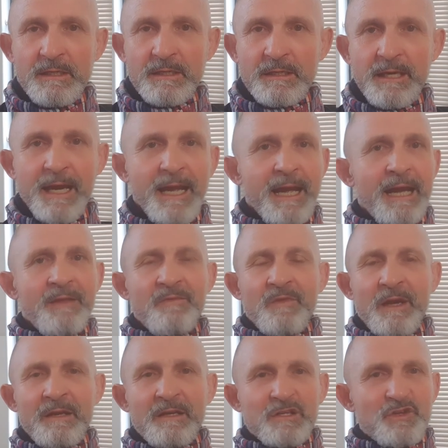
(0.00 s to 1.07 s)
Okay, and,
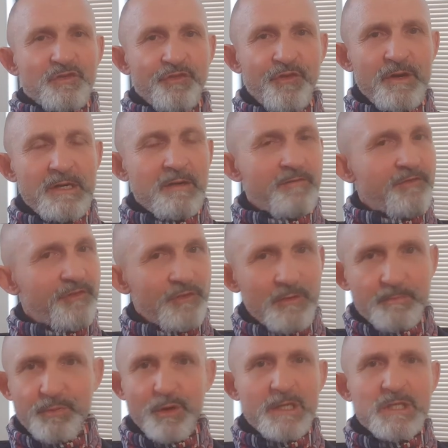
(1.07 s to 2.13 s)
and there's freedom for the
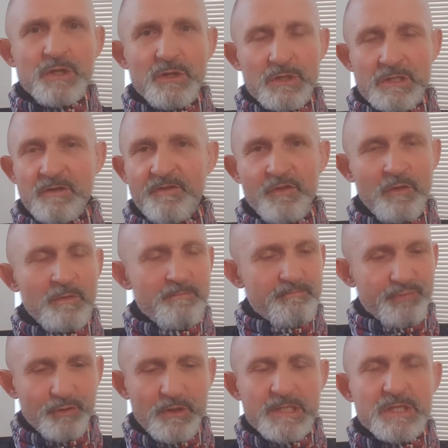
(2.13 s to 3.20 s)
prisoners. If you're
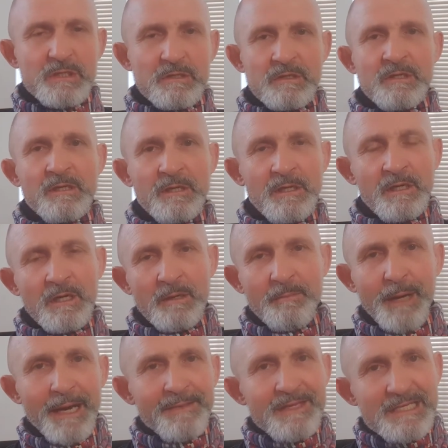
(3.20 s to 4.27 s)
imprisoned
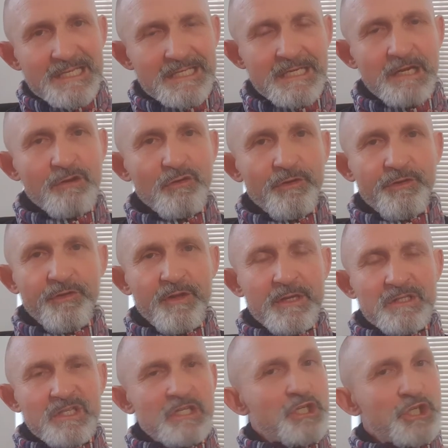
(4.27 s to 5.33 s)
by these secret
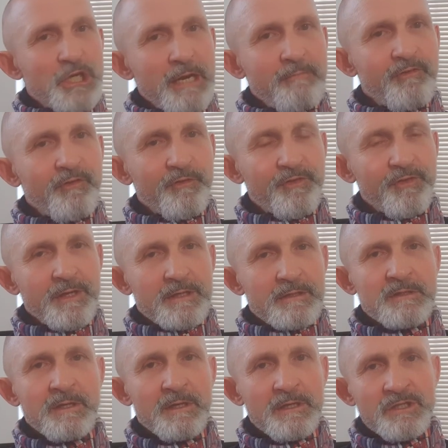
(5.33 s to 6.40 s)
things, these shameful
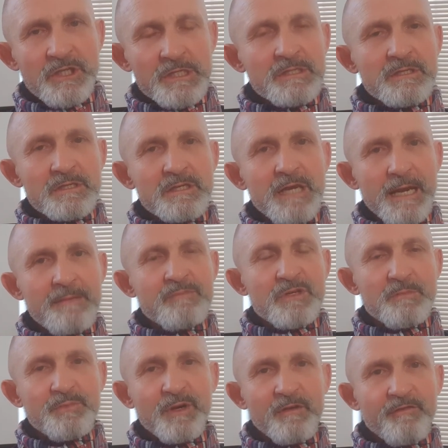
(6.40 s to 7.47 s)
things, Jesus came
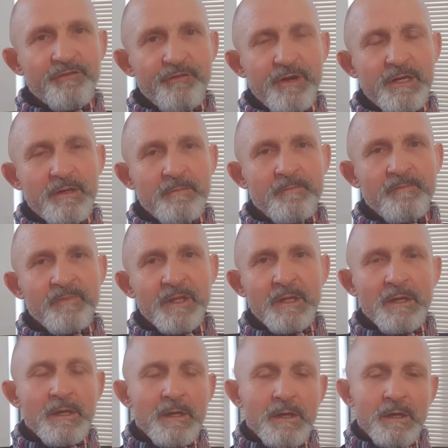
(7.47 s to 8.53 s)
to bring freedom.
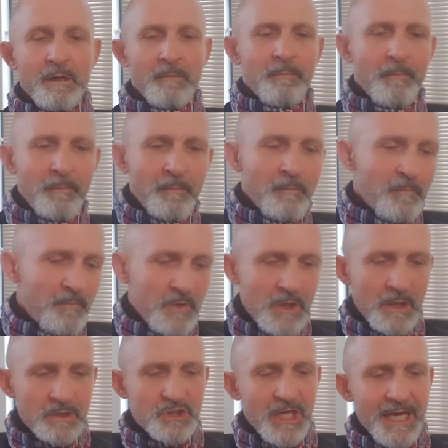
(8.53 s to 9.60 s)
You
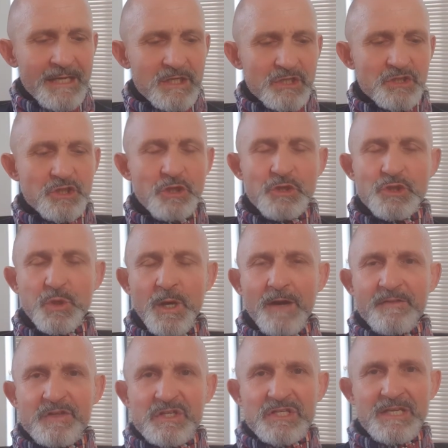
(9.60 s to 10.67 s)
know, Titus
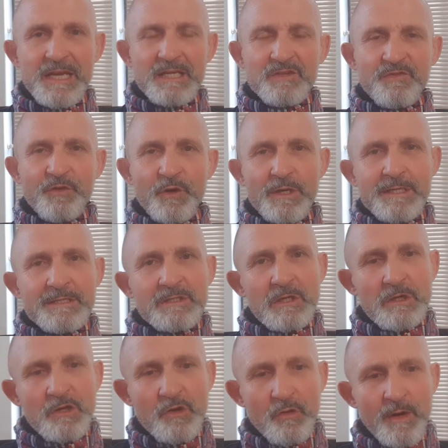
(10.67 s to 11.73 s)
2.12 says, For it is
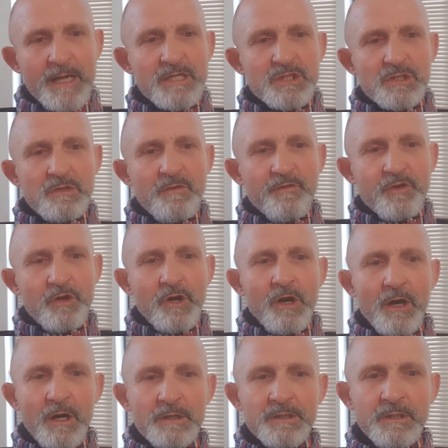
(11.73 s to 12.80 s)
the grace of
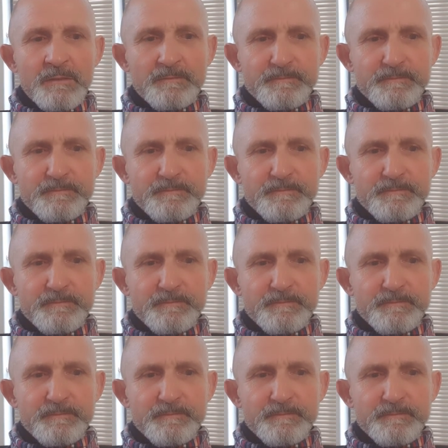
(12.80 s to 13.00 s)
God